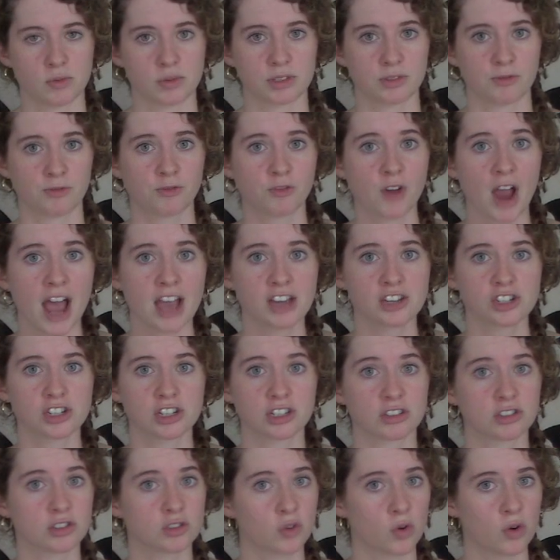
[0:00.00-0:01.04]
was fresh
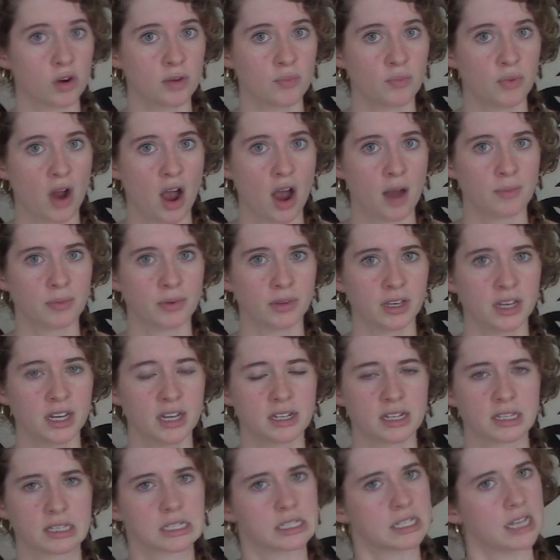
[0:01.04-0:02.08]
and stored properly?
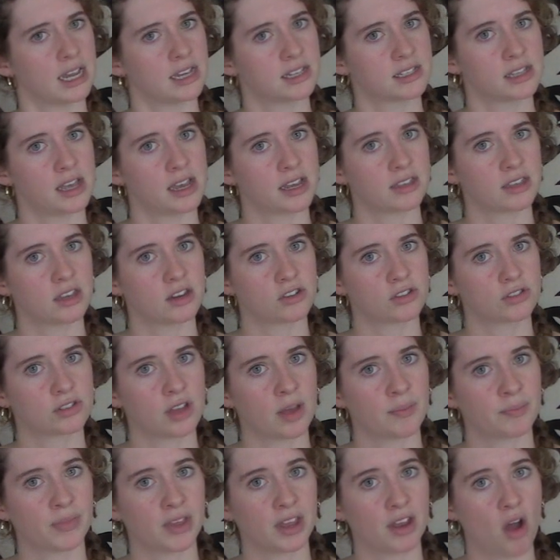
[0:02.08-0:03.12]
Does it taste like there's
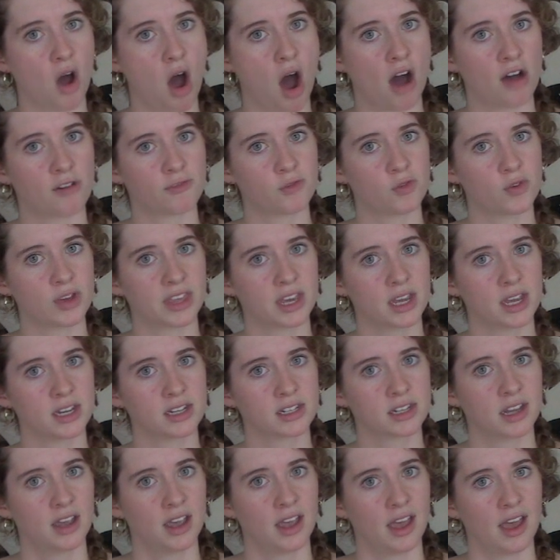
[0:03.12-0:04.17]
something off with
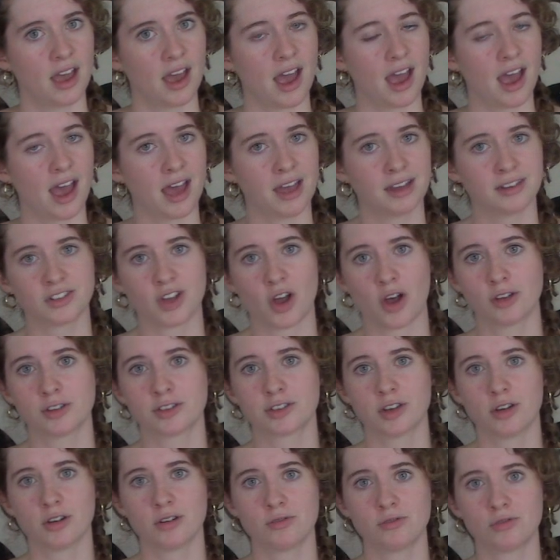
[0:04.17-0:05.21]
it? And
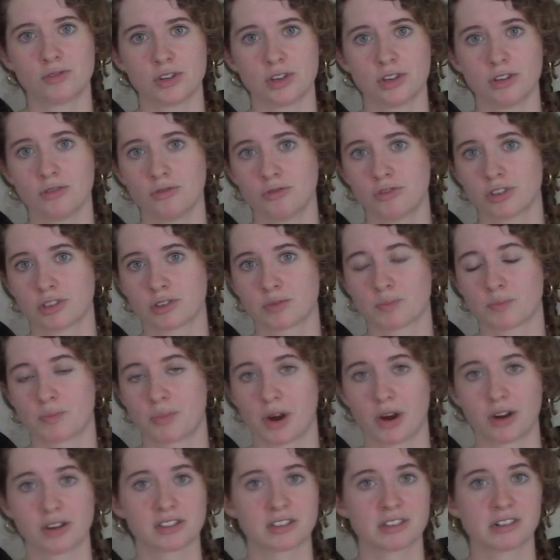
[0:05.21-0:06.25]
also, do you just
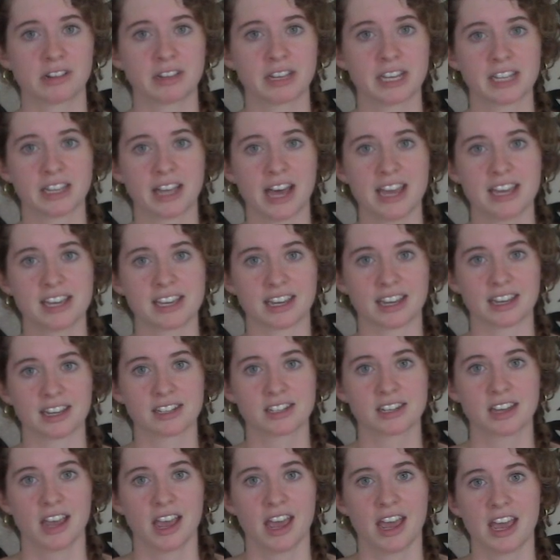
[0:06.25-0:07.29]
personally like
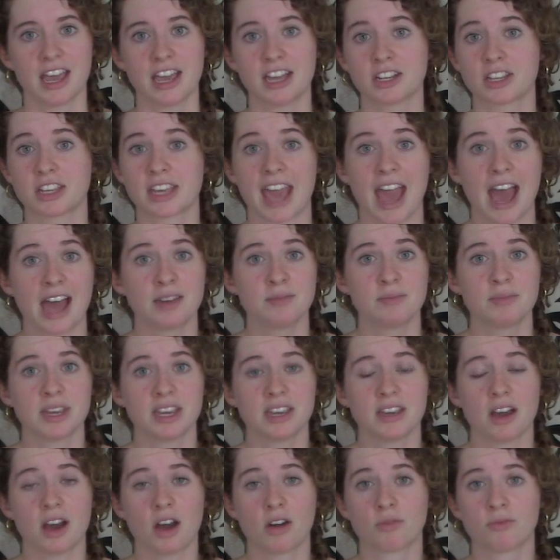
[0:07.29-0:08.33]
it? It can
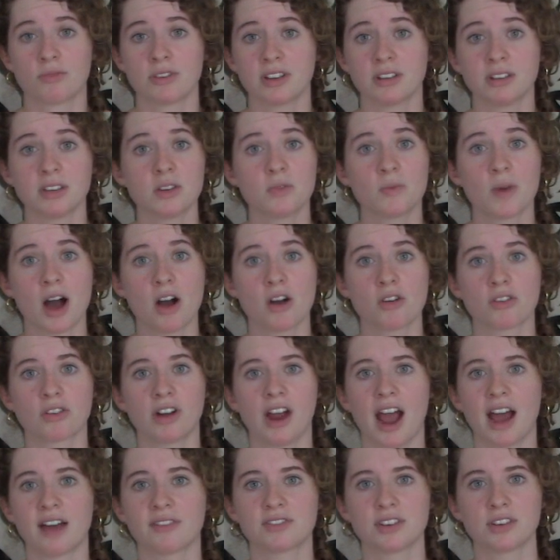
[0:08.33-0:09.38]
be a really well
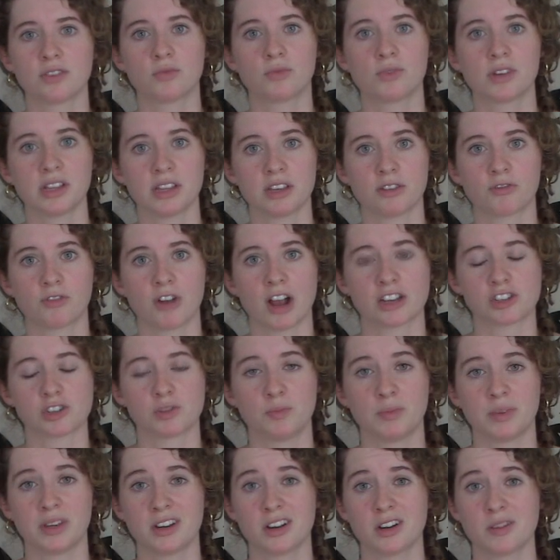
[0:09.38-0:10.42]
crafted, really
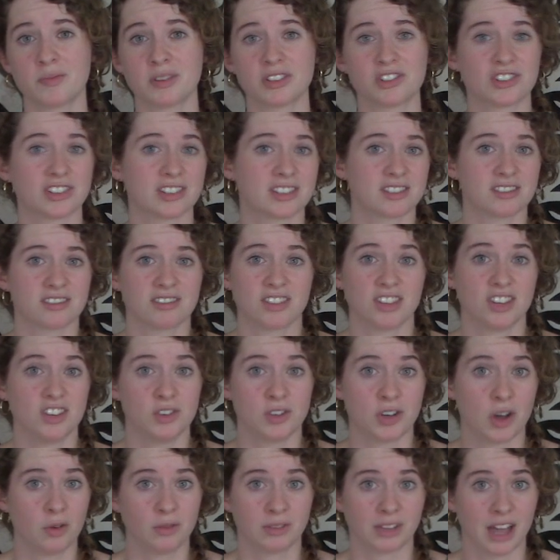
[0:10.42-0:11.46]
fresh beer, but just
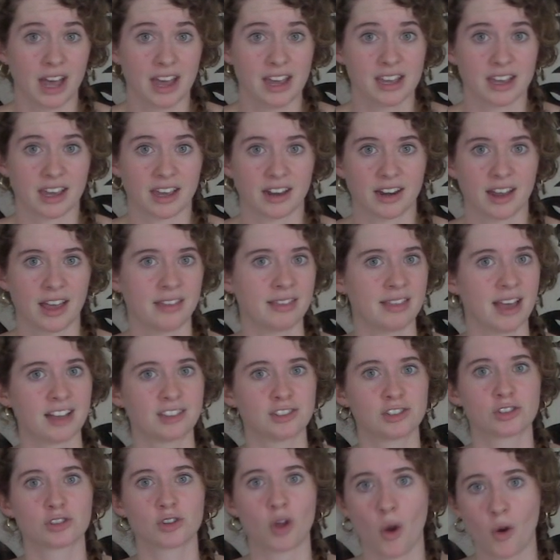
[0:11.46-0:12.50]
you don't like it, and
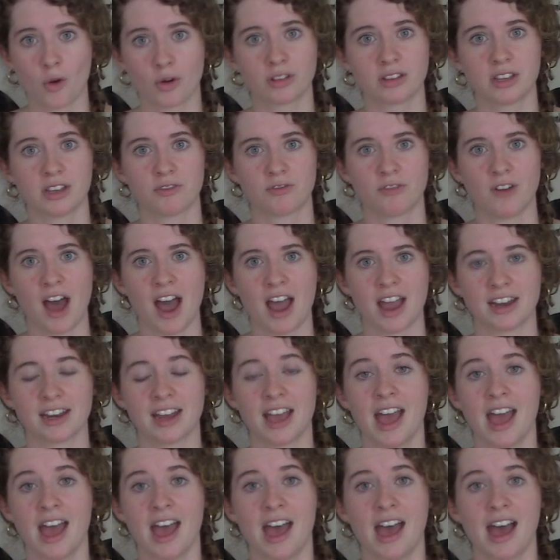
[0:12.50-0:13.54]
that's totally fine.
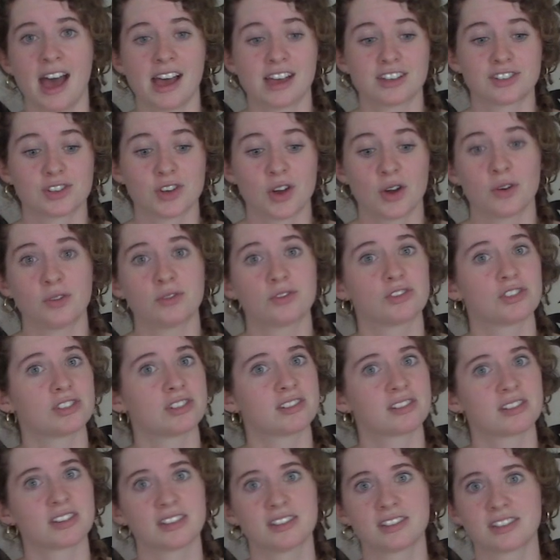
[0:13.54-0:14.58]
So
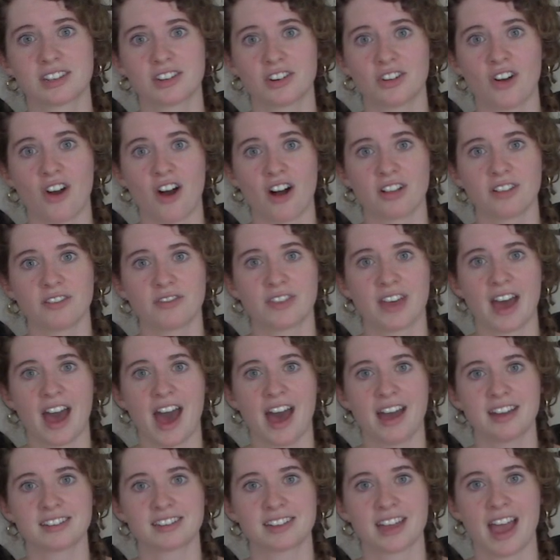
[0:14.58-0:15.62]
just consider all of
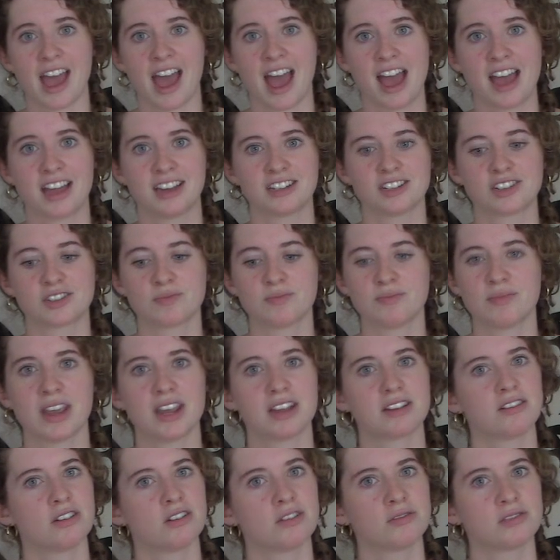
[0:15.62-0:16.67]
that and
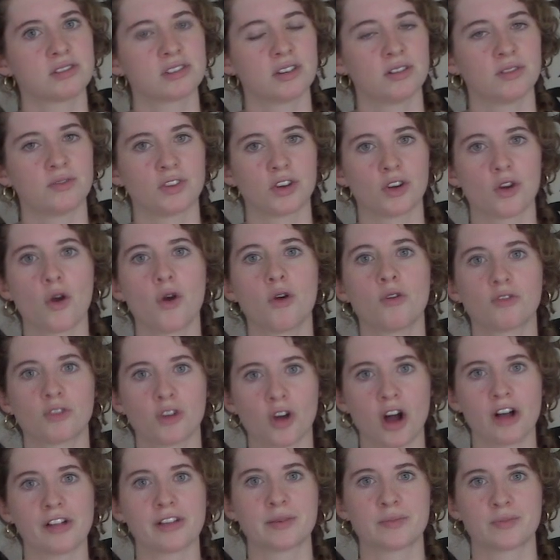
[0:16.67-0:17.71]
make notes of your
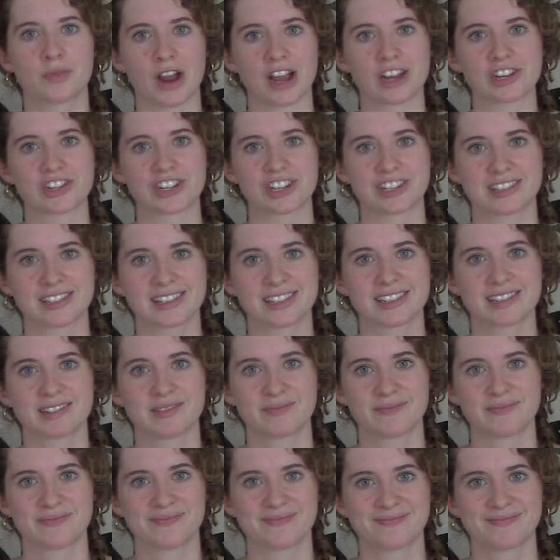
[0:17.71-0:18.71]
overall impressions.